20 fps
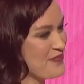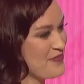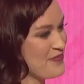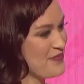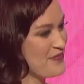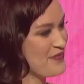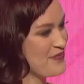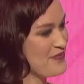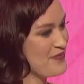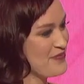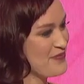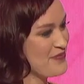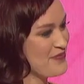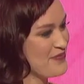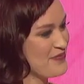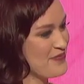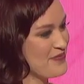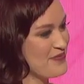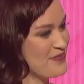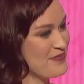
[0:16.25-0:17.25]

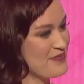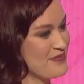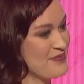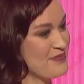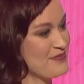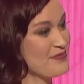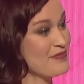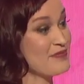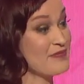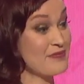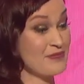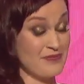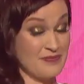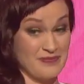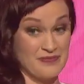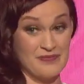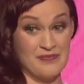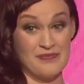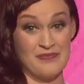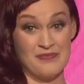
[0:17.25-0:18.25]

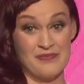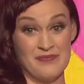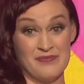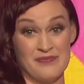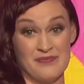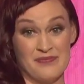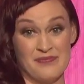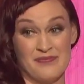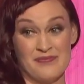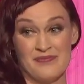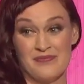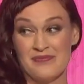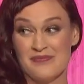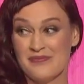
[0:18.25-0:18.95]
No words are spoken by the person on screen.